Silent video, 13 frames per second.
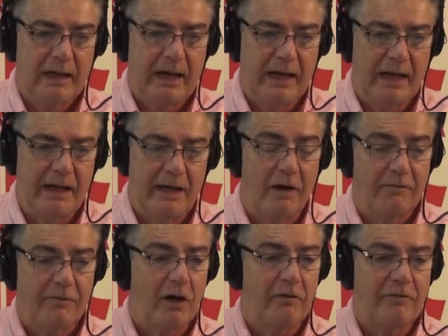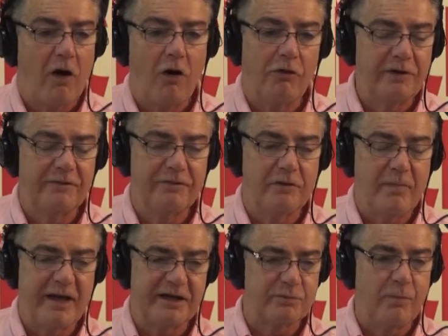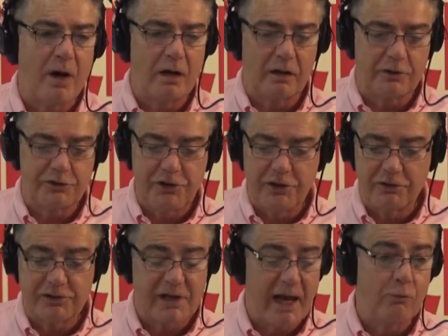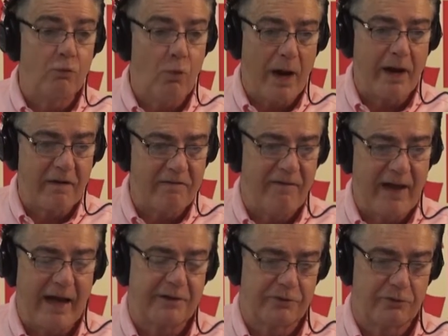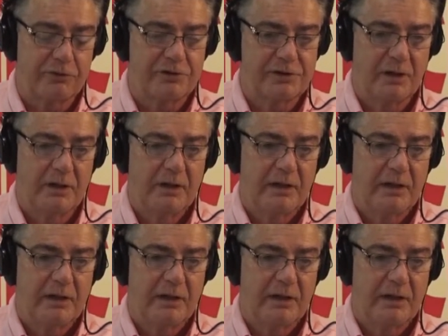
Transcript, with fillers: and mm-hmm. of, of all different makes, models, years, and wear factors.